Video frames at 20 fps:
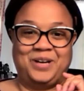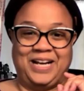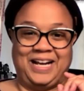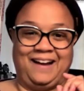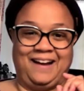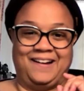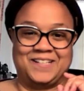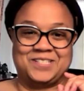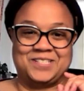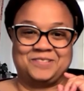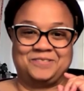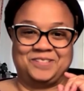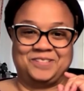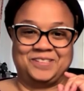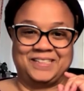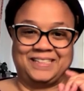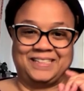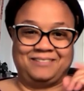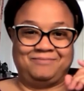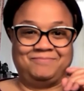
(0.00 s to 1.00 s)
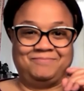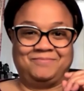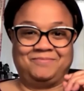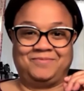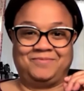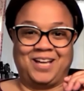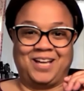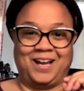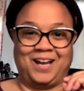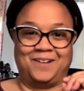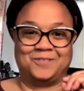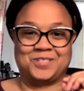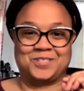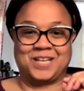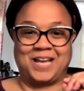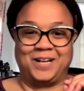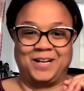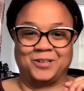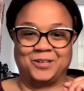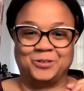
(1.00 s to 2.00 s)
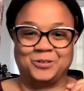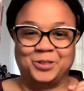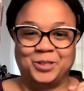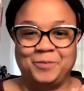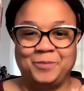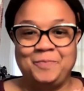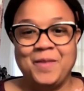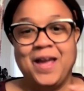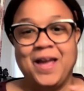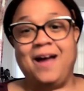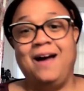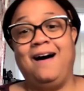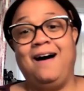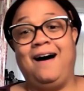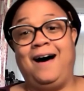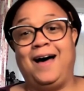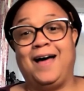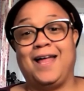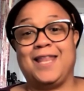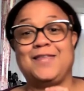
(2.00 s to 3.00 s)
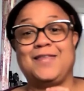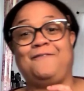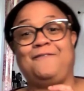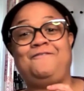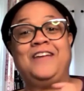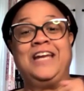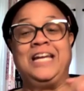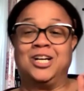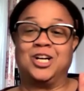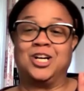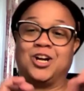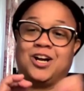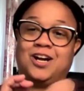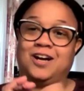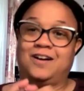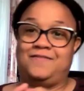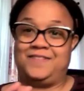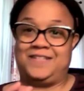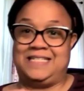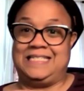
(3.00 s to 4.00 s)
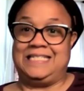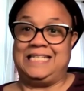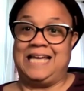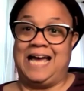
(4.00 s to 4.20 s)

but I also really thought it was kind of cool. The Finger of